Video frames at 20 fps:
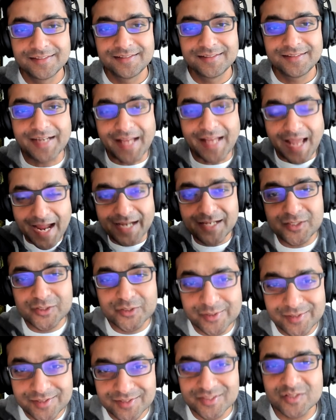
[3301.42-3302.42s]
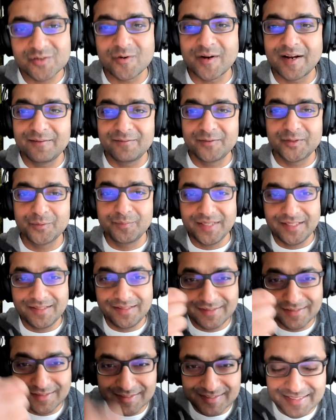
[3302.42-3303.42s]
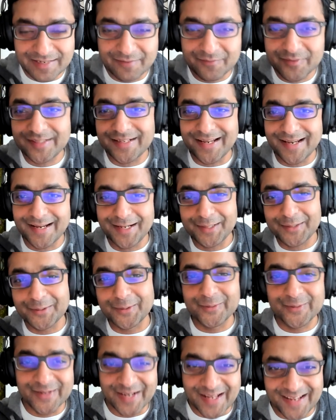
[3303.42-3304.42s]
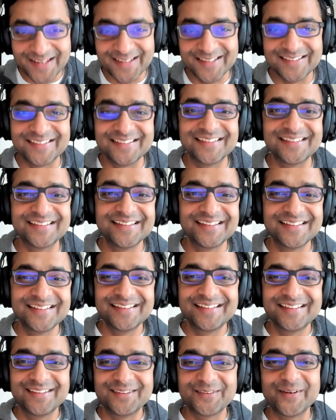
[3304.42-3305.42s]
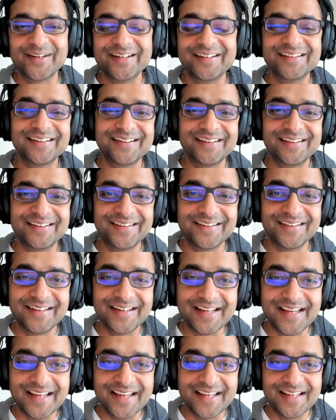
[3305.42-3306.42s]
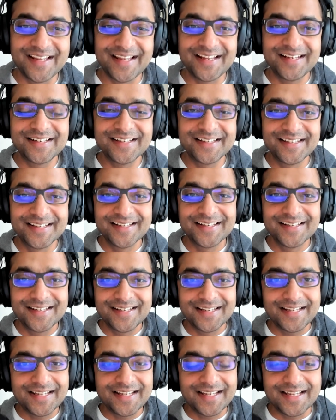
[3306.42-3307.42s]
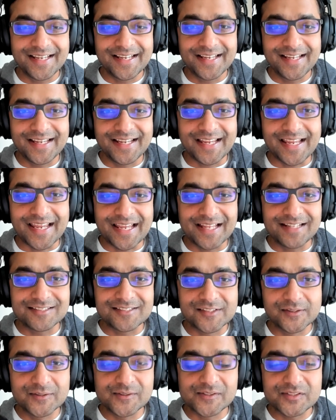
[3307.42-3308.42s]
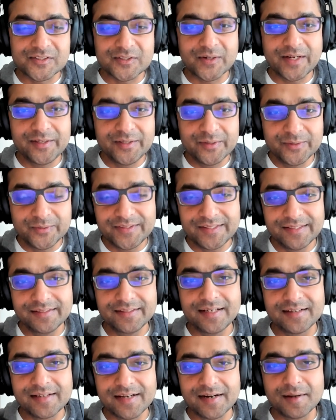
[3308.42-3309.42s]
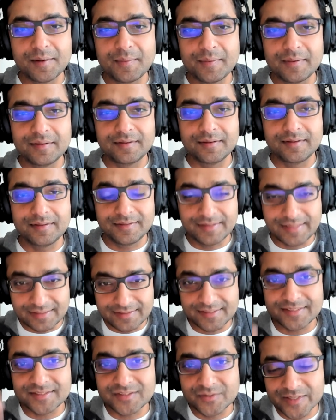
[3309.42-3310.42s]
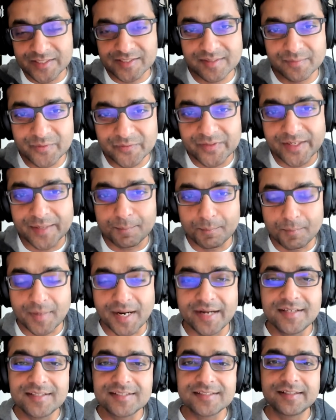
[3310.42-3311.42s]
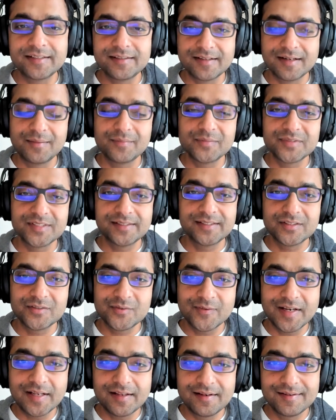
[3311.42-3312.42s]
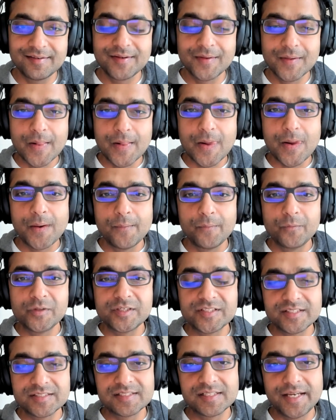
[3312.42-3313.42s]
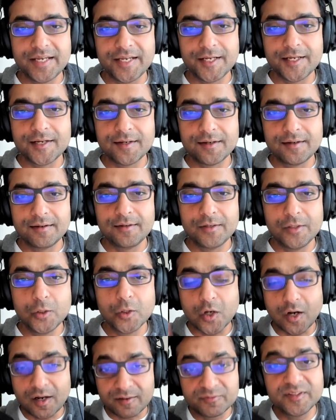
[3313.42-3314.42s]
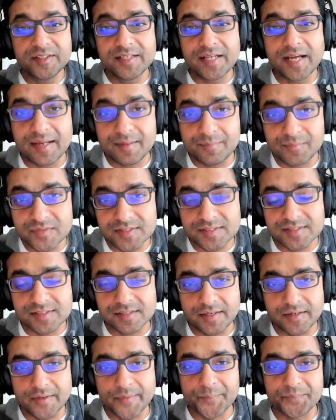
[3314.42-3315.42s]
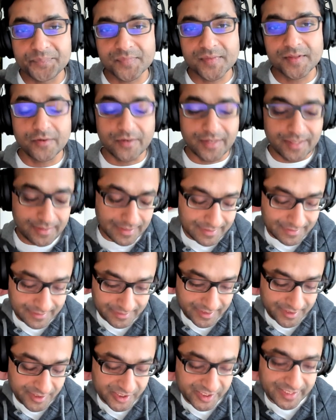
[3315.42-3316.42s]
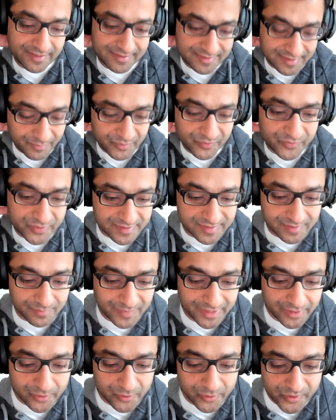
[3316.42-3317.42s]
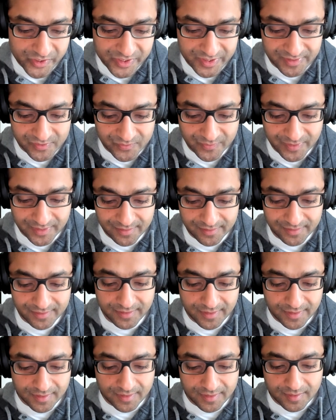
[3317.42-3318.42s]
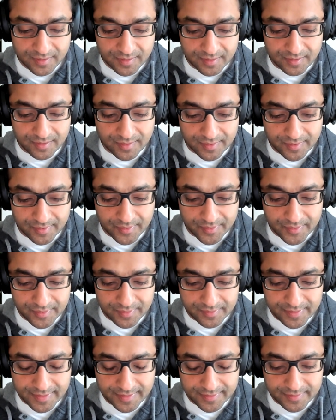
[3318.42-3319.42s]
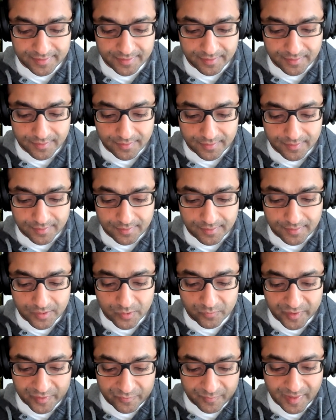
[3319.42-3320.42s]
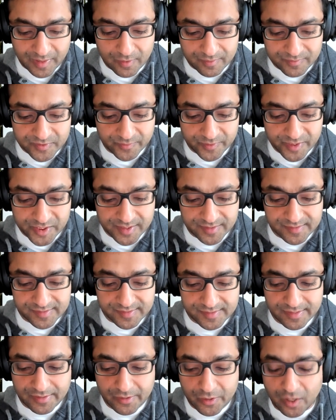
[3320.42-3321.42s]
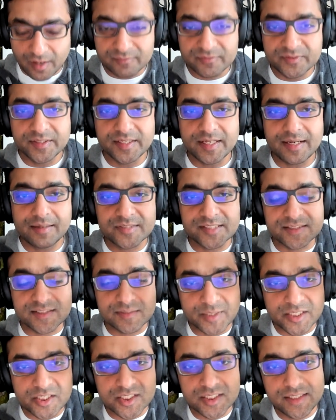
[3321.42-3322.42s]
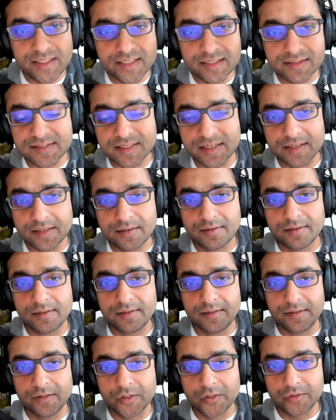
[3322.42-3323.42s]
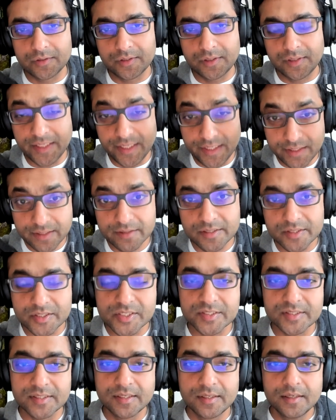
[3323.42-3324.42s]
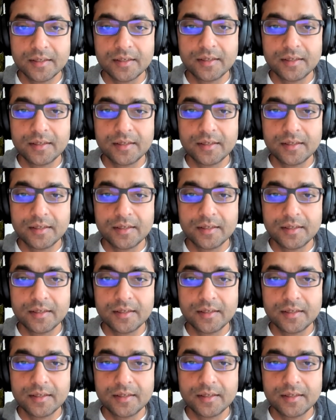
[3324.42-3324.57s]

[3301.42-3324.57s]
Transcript: that i shouldn't strive to be a 7 8 or a 9 right uh, and Eh, and so, so I do think that kind of uh, that that's where some of that mindset comes in as well, which is like, uh, look, oftentimes, um, you know, I, I, share some of this in my course as well. Uh, that you know, one of my observations is that oftentimes, especially as kind of you know leaders,